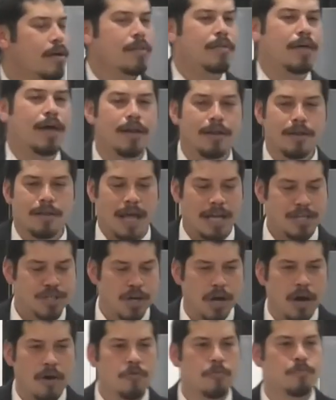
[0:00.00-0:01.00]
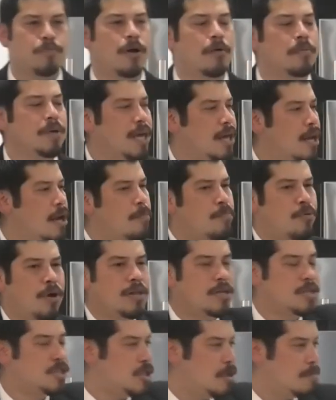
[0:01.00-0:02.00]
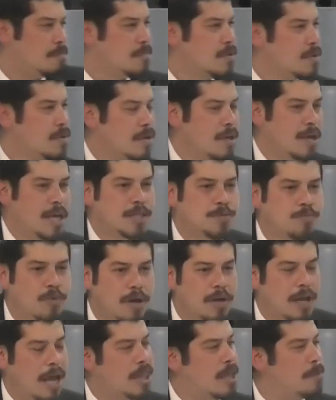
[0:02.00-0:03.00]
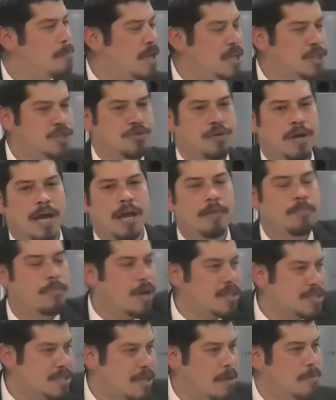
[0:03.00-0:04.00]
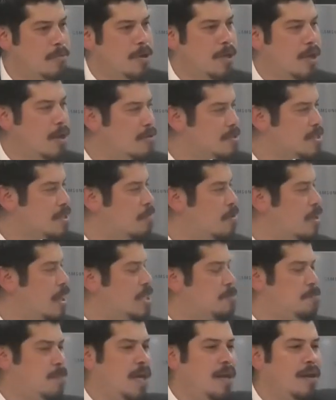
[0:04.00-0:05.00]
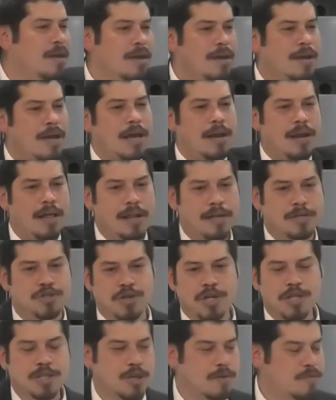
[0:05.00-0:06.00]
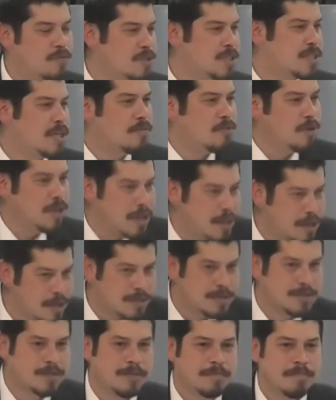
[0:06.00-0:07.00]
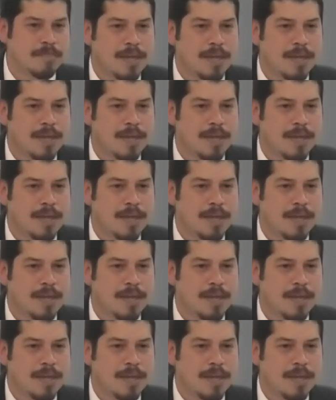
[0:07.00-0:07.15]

Then that child will probably get an apprenticeship. And guess what? Now they're being trained by somebody else, somebody that's been an electrician for several years.